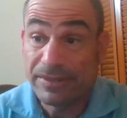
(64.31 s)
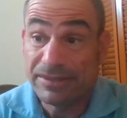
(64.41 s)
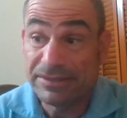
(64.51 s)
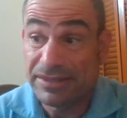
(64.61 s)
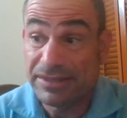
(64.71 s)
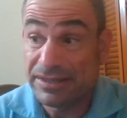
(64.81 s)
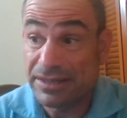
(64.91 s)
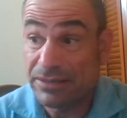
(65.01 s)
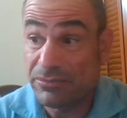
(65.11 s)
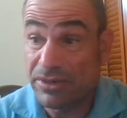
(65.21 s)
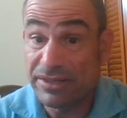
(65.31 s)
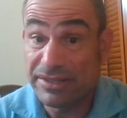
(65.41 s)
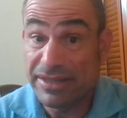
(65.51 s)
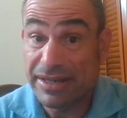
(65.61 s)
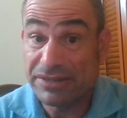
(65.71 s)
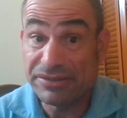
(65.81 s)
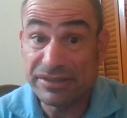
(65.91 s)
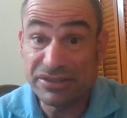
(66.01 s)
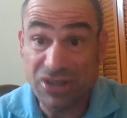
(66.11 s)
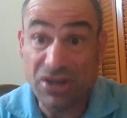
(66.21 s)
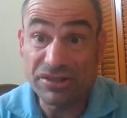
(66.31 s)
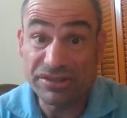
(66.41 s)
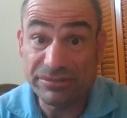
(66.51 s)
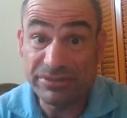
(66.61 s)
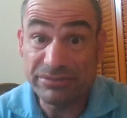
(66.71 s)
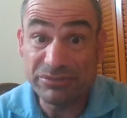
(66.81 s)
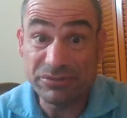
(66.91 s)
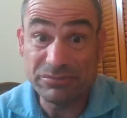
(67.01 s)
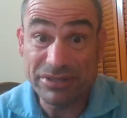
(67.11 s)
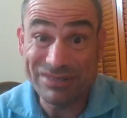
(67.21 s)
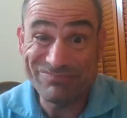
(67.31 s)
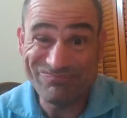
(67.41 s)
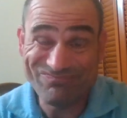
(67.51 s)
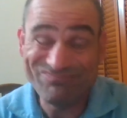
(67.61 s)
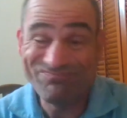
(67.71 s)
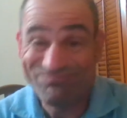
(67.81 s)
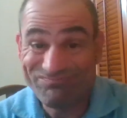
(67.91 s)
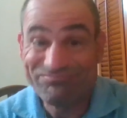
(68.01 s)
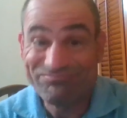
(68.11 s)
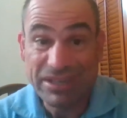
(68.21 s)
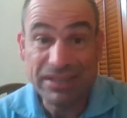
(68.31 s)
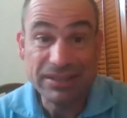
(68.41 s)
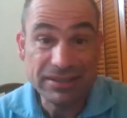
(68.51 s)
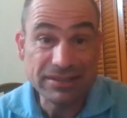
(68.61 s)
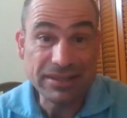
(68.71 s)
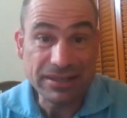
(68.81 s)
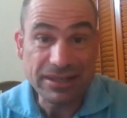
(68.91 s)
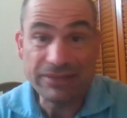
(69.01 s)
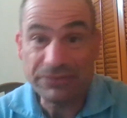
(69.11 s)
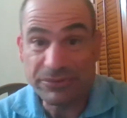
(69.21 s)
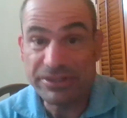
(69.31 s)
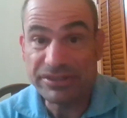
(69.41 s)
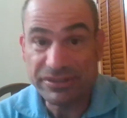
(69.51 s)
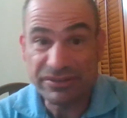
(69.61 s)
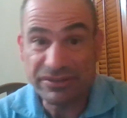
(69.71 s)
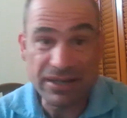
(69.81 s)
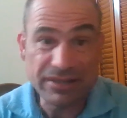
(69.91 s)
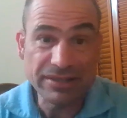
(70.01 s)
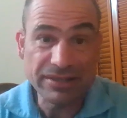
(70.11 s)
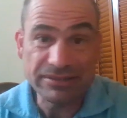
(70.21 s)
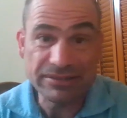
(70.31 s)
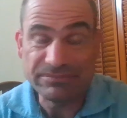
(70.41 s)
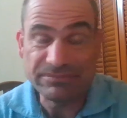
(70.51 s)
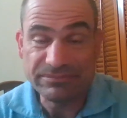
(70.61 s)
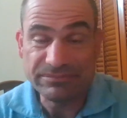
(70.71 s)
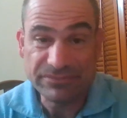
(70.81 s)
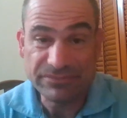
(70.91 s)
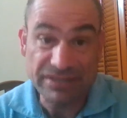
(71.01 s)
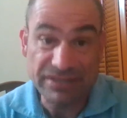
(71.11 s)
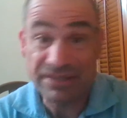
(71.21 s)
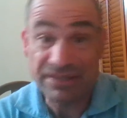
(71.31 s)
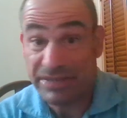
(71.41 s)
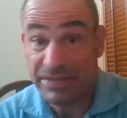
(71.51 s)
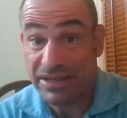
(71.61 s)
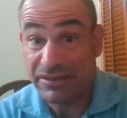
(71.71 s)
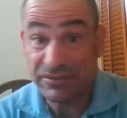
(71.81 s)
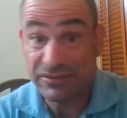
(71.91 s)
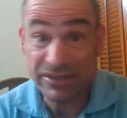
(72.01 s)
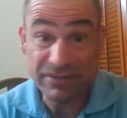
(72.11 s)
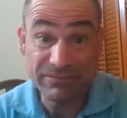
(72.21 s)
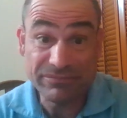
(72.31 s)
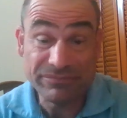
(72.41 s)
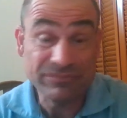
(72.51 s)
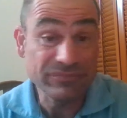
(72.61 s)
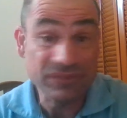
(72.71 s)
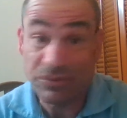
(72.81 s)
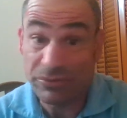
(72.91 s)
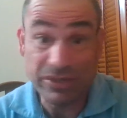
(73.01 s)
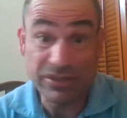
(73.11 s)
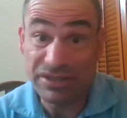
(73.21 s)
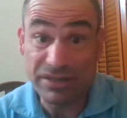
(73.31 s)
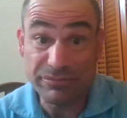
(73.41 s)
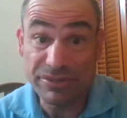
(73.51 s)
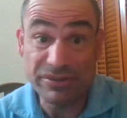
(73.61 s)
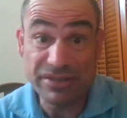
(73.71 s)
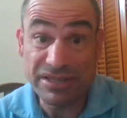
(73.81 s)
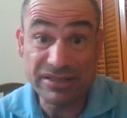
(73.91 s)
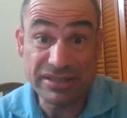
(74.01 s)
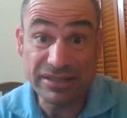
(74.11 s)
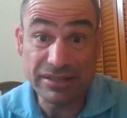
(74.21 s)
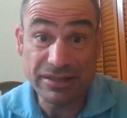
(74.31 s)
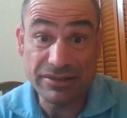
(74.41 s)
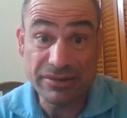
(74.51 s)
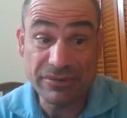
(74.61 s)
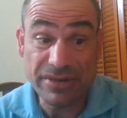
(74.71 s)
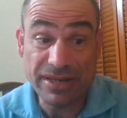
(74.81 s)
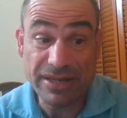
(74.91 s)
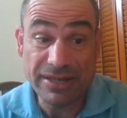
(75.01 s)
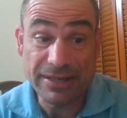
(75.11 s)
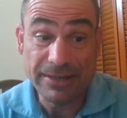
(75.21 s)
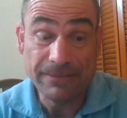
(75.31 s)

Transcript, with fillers: It was like I wanted to actually talk to people, but it's like everyone you gotta text them now, and nobody communicates any other way.